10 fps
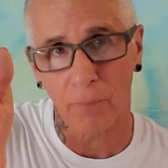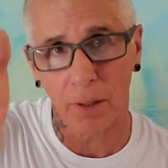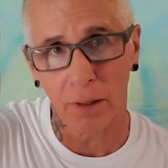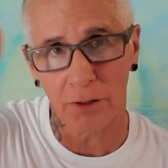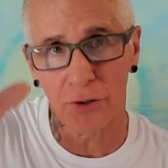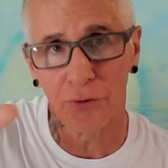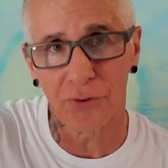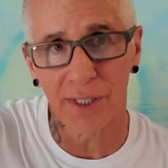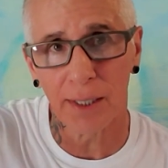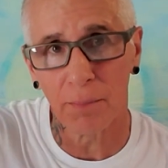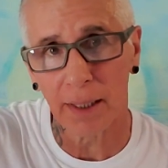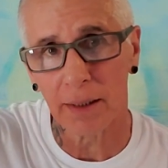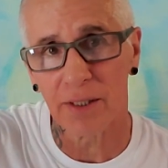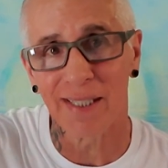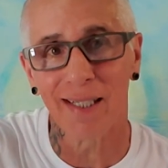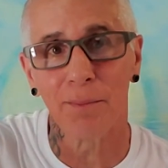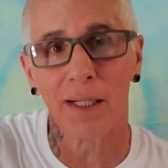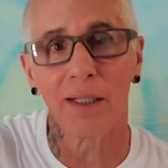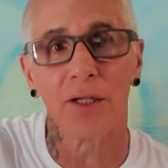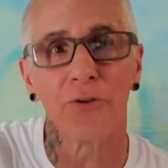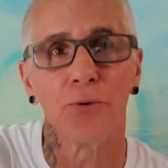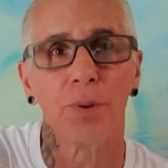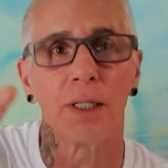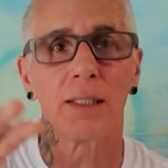not to do TMI on you, but